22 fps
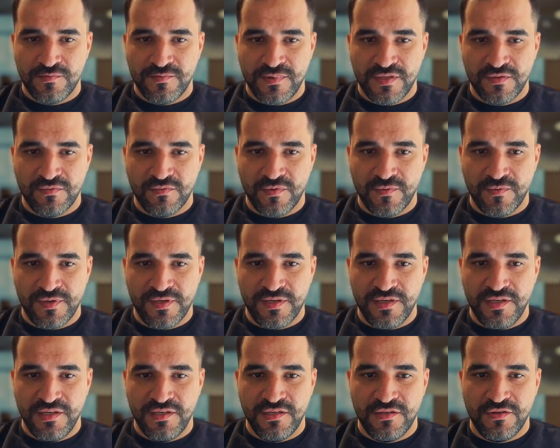but we will
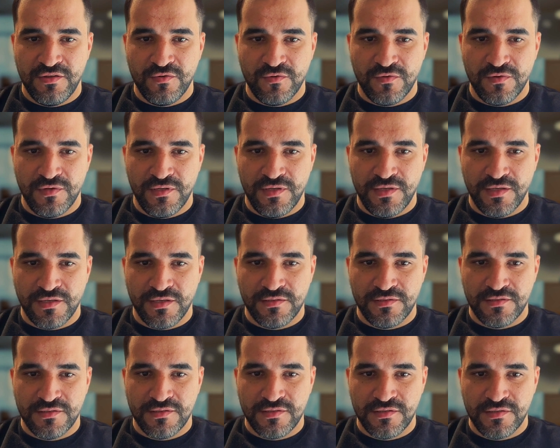need it to
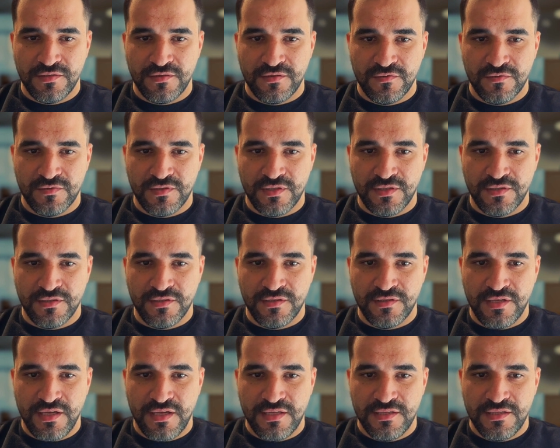collect student
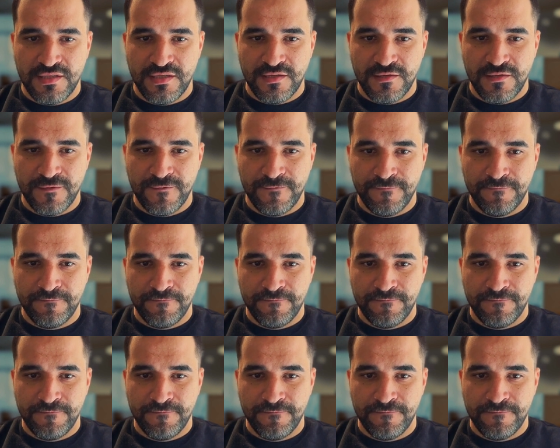data.